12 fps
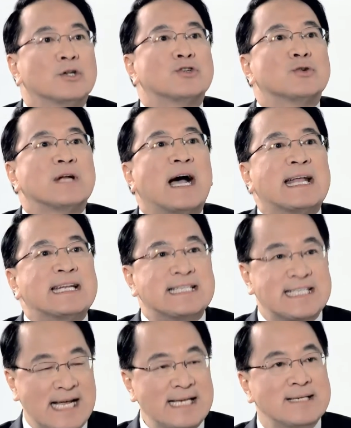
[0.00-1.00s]
to
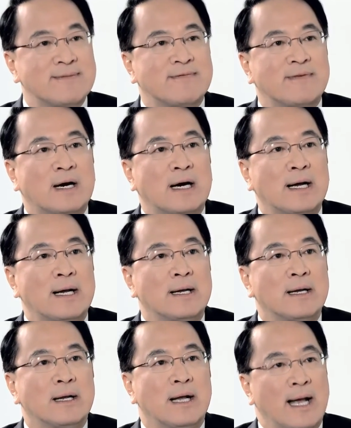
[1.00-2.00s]
identify
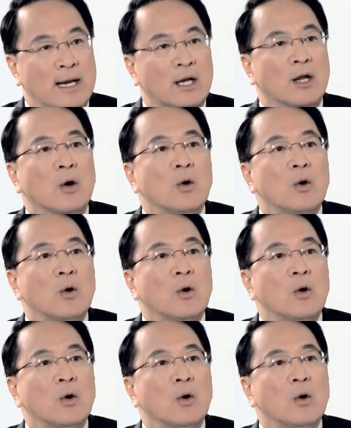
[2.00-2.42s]
and